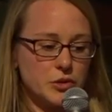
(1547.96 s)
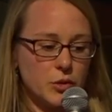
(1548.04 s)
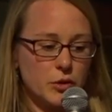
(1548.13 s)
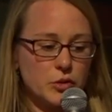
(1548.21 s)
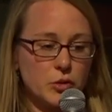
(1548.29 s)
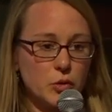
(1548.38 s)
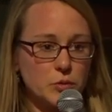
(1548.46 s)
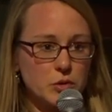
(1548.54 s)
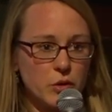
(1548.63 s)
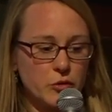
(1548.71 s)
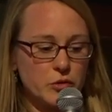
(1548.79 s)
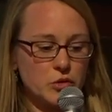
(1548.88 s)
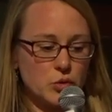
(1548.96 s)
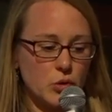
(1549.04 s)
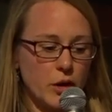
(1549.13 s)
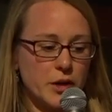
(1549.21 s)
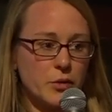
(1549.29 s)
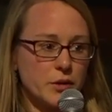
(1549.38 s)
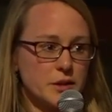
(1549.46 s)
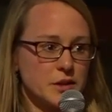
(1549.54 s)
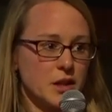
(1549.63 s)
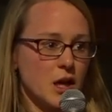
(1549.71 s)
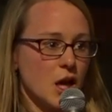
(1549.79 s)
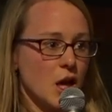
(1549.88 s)
research groups of the two
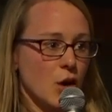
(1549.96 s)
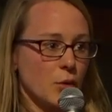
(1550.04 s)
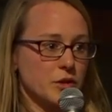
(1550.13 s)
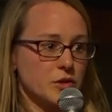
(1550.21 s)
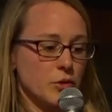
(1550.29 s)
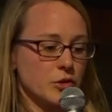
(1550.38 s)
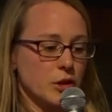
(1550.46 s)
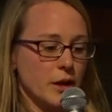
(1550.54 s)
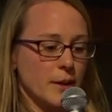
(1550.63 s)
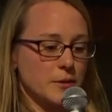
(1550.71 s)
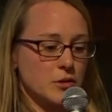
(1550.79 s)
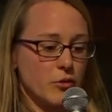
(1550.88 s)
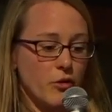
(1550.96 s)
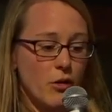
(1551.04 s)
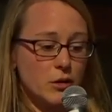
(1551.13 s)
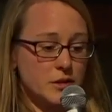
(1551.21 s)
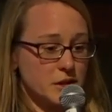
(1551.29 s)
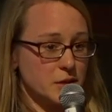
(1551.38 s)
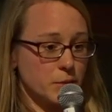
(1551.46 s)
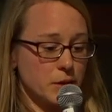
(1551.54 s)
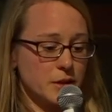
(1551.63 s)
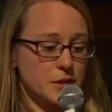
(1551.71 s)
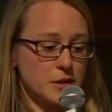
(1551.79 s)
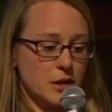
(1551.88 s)
countries. Research labs of all
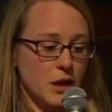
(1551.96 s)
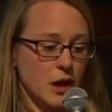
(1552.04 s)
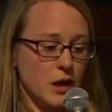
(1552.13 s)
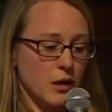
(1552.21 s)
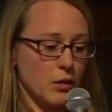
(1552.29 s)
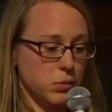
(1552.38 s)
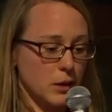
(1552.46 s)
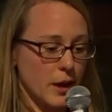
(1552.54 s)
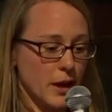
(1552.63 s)
disciplines can